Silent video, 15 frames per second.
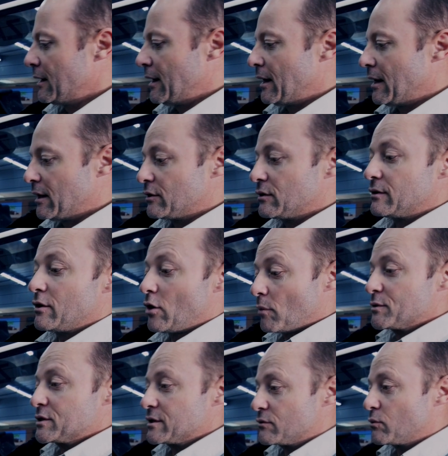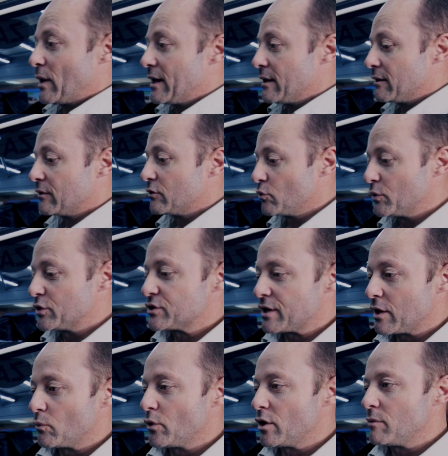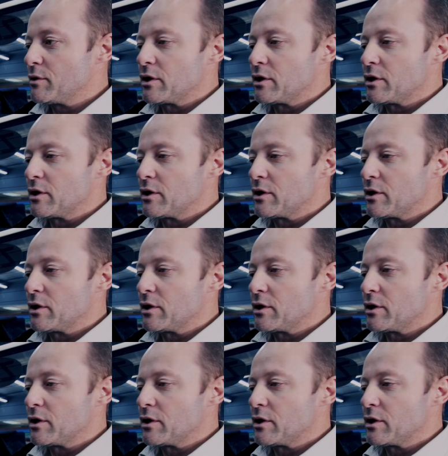the opposite way to which they were,